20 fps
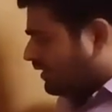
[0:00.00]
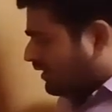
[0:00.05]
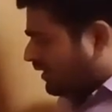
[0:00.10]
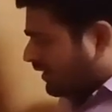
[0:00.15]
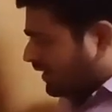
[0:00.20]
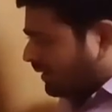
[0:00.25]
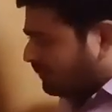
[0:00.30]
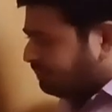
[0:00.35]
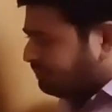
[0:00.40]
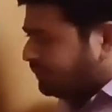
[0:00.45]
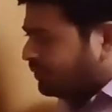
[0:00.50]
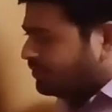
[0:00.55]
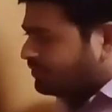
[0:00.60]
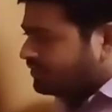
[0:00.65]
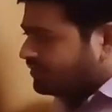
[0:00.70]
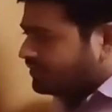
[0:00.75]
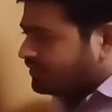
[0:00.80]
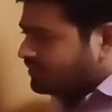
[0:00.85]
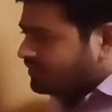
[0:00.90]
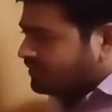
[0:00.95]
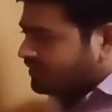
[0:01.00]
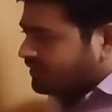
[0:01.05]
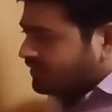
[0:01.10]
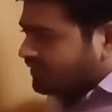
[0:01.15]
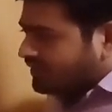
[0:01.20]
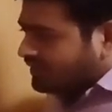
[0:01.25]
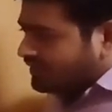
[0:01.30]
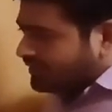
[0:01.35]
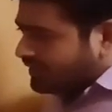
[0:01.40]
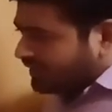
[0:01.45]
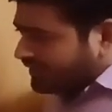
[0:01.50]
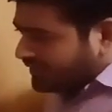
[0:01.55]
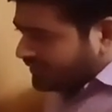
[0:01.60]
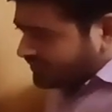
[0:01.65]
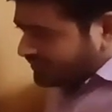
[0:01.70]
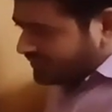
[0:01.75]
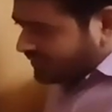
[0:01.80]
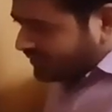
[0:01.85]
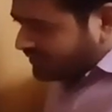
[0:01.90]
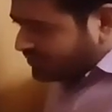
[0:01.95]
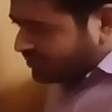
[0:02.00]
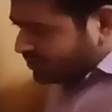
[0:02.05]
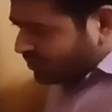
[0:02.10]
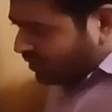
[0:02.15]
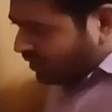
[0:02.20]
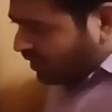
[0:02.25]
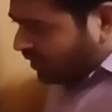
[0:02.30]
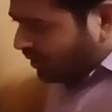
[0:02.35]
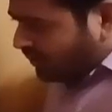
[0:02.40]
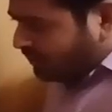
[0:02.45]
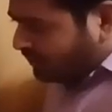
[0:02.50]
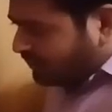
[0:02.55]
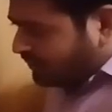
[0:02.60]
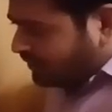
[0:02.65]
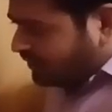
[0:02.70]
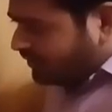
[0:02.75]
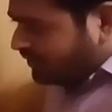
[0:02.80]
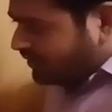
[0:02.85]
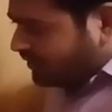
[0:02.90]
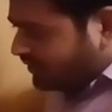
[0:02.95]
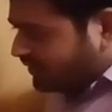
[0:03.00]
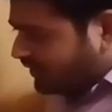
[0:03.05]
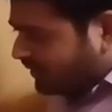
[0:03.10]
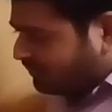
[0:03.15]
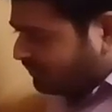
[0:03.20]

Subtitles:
Compute the distance of the